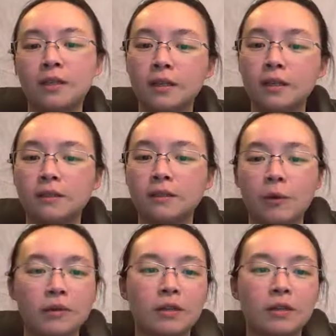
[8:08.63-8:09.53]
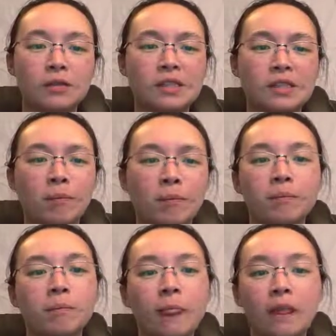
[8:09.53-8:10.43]
So these are just
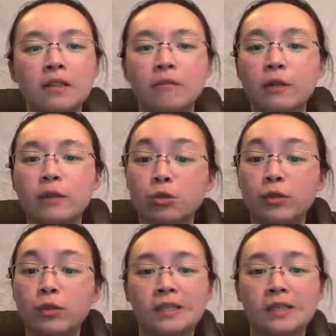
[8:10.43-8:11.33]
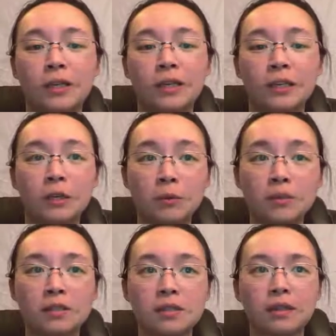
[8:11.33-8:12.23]
some different tricks that we can
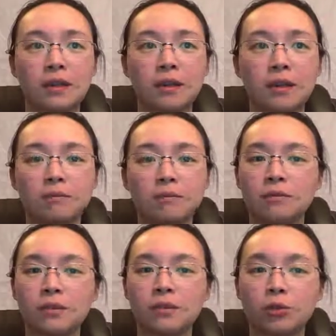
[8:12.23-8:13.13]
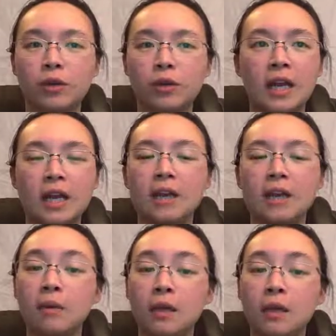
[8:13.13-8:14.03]
use to try and
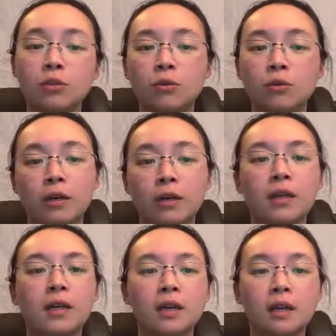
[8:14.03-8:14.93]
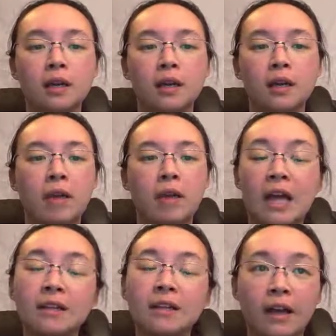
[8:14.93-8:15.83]
image or
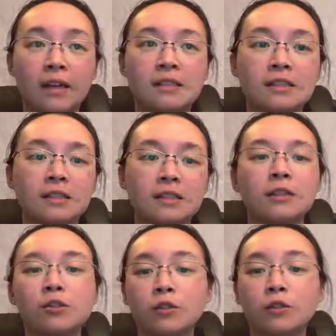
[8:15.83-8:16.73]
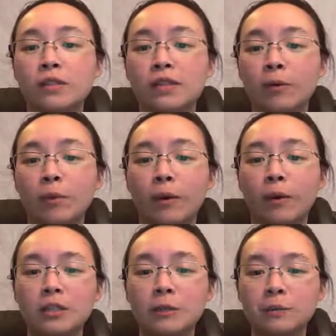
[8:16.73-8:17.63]
analyze the surface that we want to.